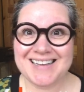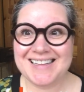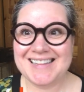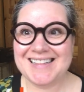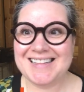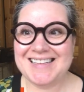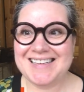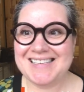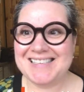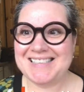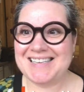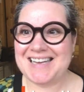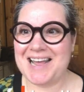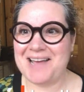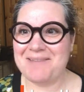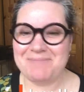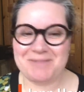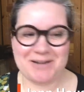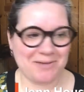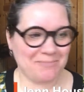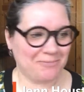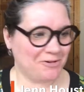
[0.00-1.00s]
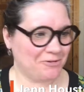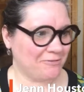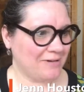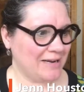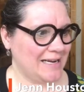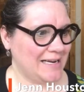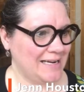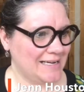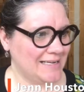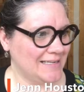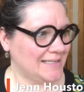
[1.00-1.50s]
the Stampin' Up!
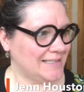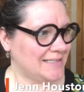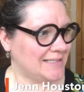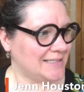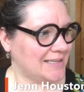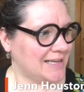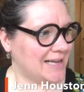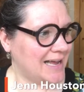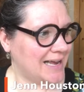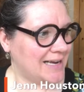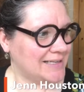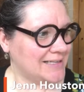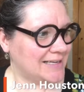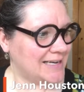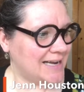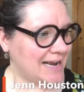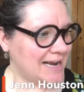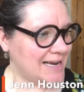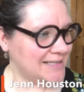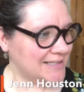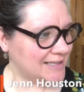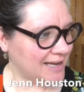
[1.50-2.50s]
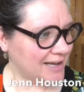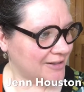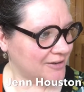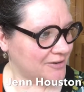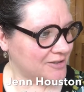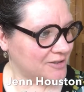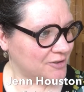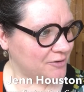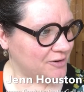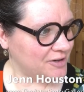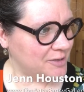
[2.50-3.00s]
Greens. And today's color
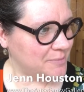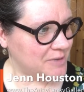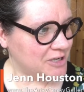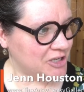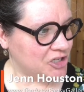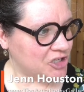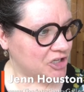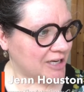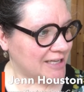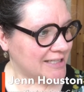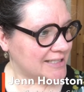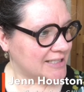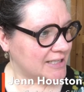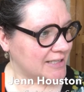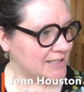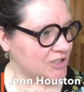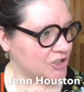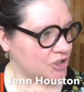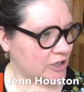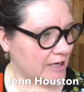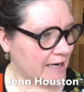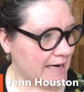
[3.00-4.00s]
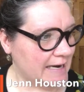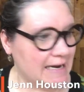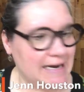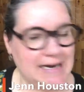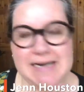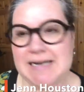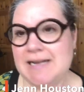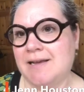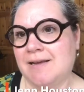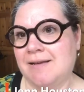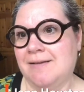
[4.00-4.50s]
is going to be Just
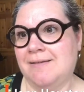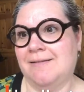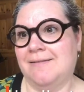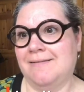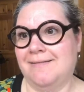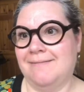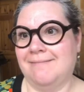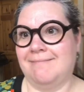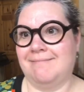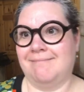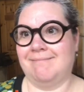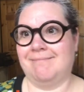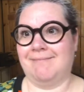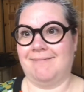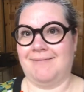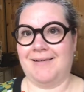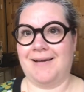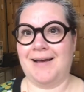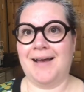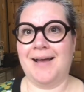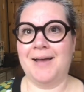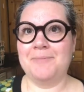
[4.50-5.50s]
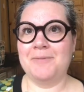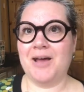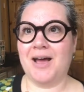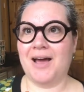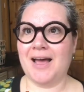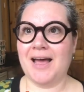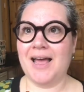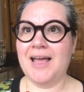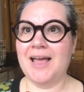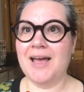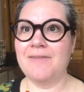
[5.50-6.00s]
Jade.
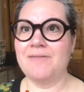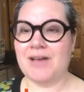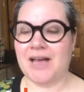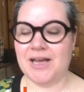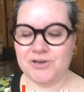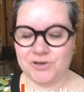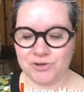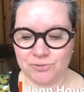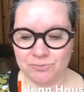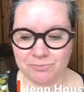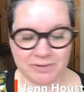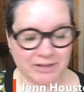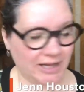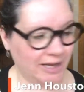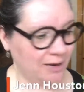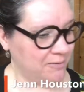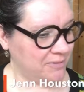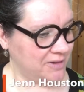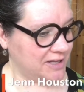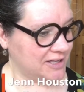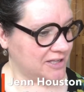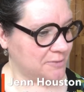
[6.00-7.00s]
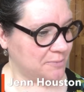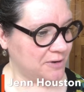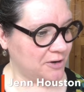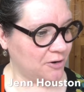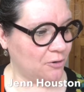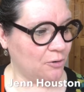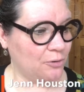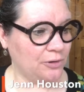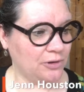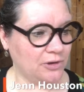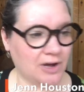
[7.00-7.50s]
I don't play with this one a
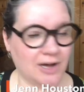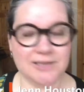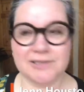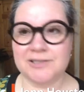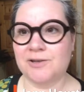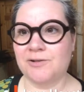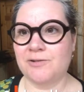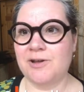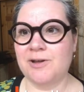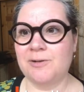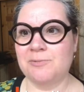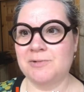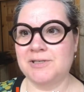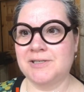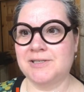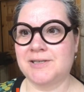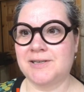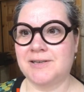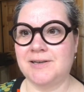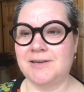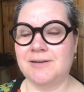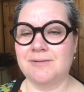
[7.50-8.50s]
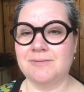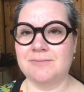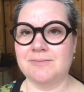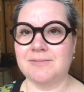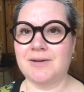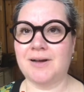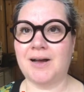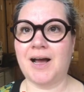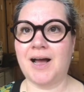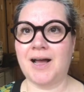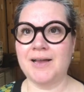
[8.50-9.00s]
whole lot, so it was
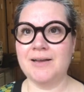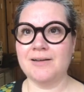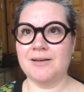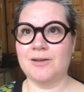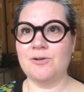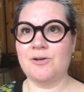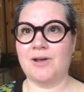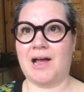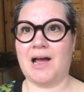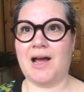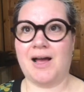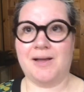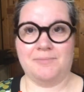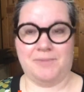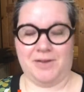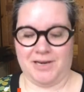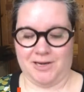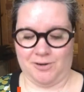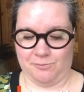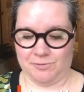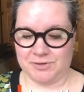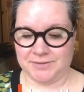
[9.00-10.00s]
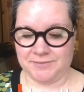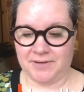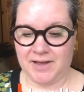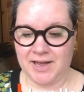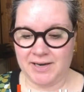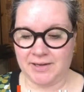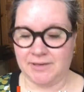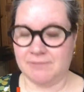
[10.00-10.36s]
fun.